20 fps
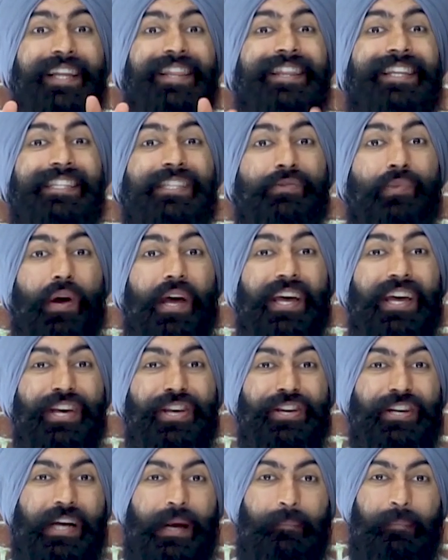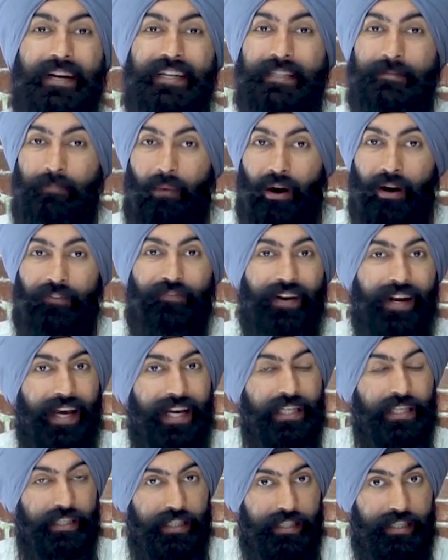This way you can make smart
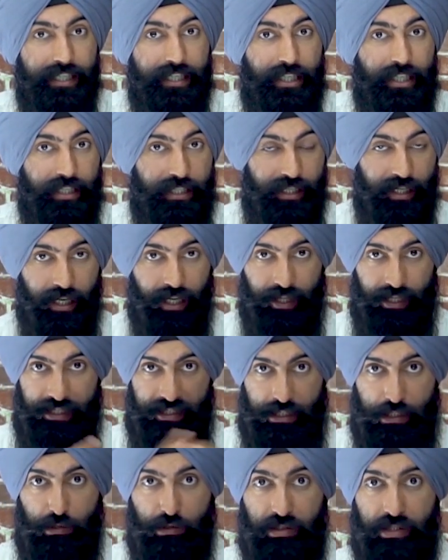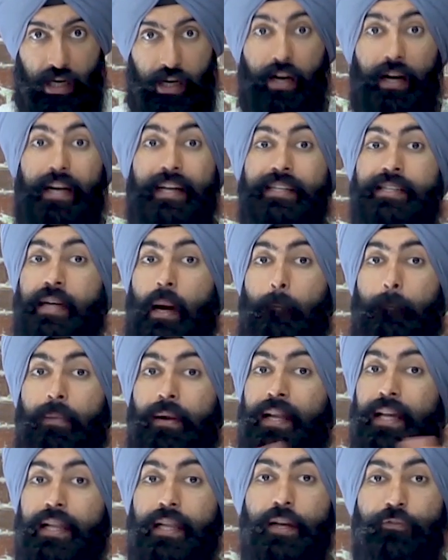financial decisions. This newsletter is
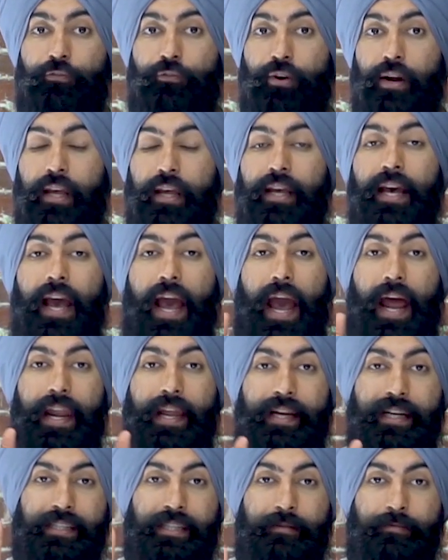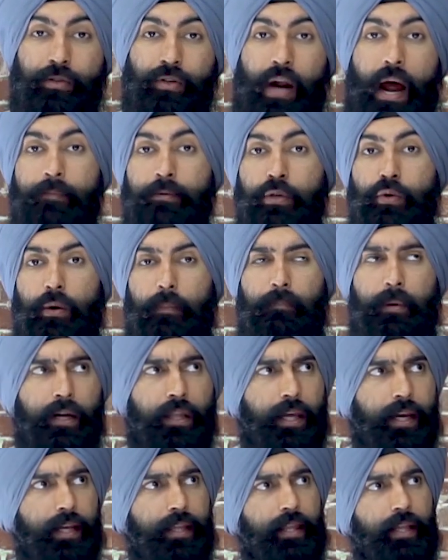completely free and you can subscribe to it by
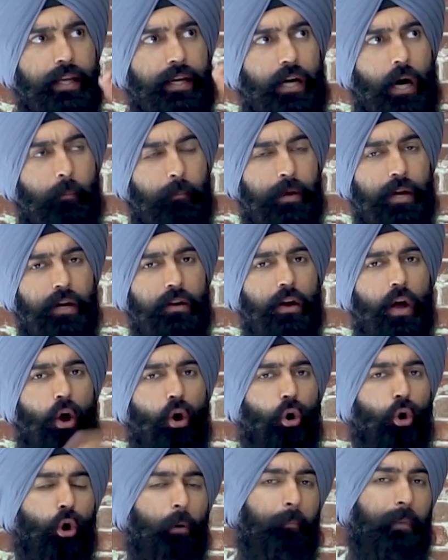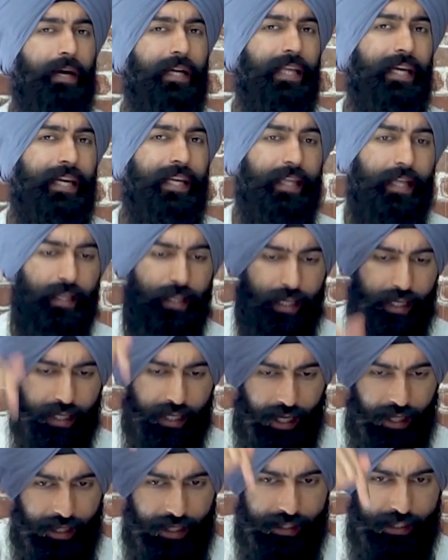clicking the link up here or by clicking the
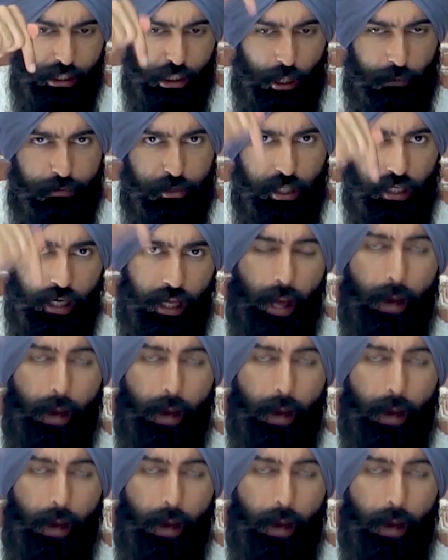link in the description